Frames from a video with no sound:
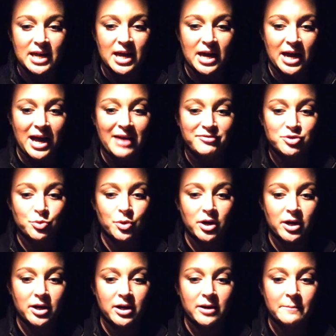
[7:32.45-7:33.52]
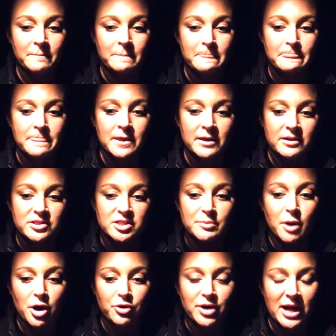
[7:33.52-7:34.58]
I have to work
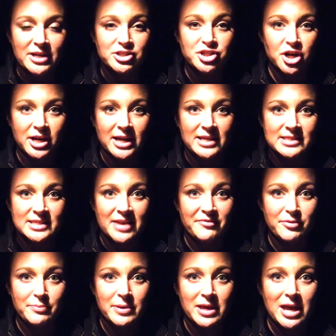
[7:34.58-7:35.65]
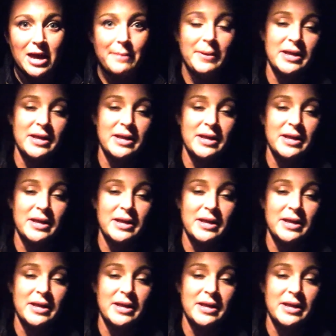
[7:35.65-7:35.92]
tomorrow night starting at 7 p.m.